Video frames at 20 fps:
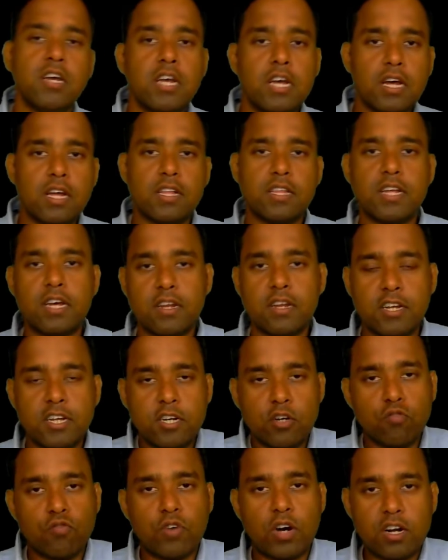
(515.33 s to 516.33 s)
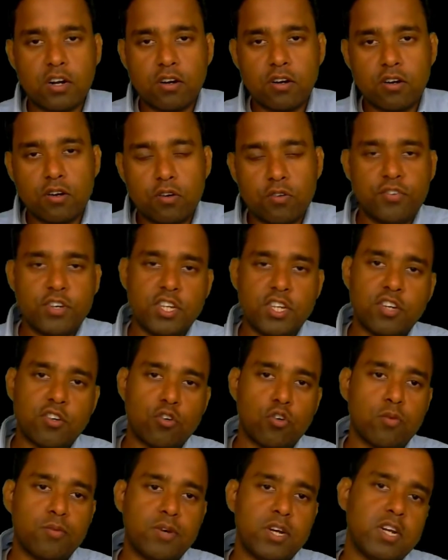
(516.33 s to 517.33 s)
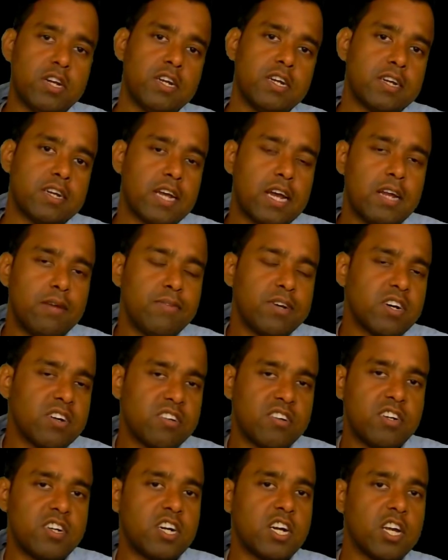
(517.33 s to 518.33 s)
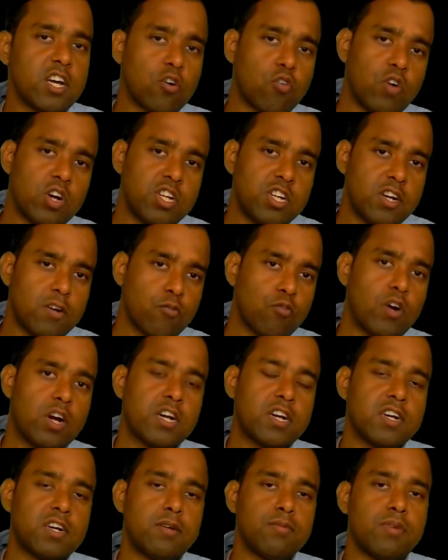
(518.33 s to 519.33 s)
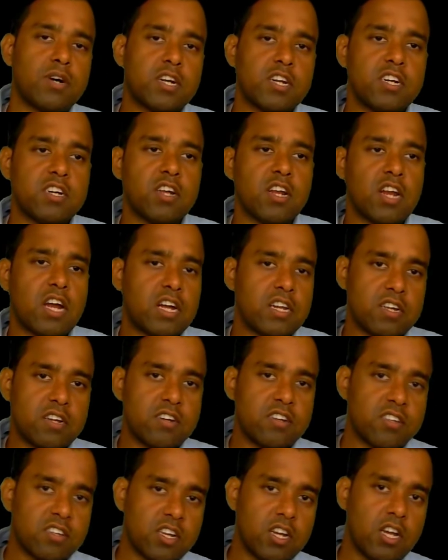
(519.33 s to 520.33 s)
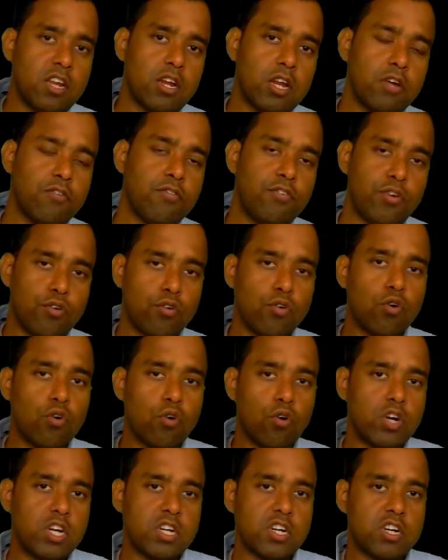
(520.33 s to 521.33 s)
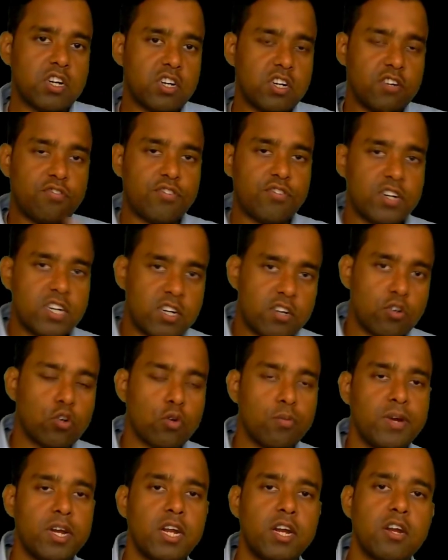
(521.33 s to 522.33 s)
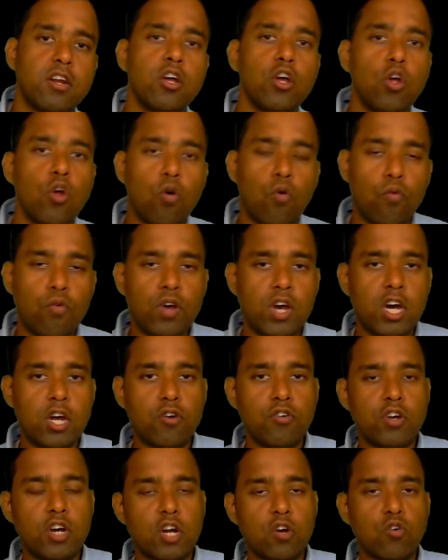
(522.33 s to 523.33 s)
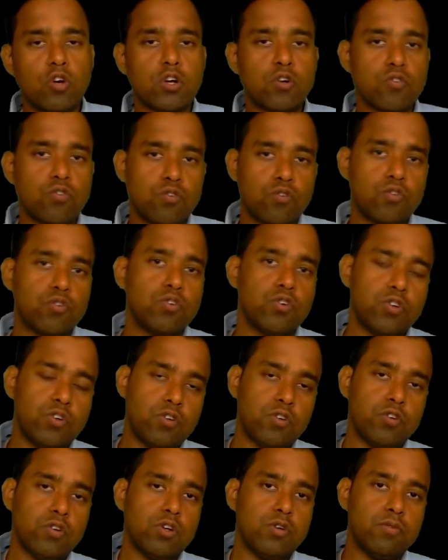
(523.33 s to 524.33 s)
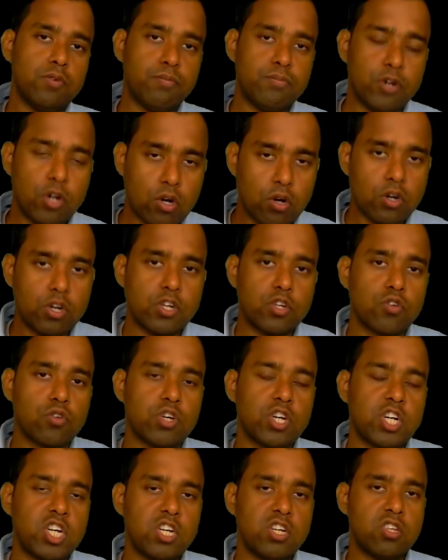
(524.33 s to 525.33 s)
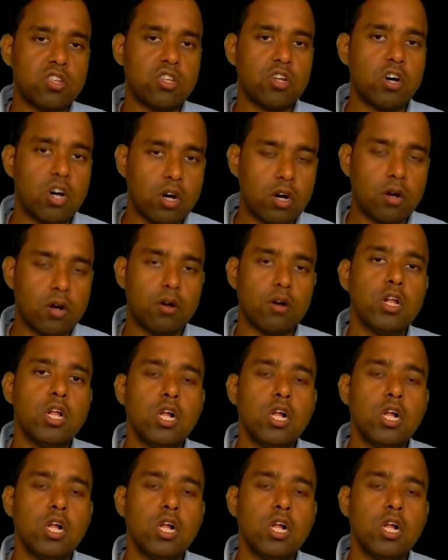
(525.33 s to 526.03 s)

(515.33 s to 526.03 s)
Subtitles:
then in one physics domain it can be considered a conserved quantity, but in a larger scale, if you go in a different domain where we are going to increase the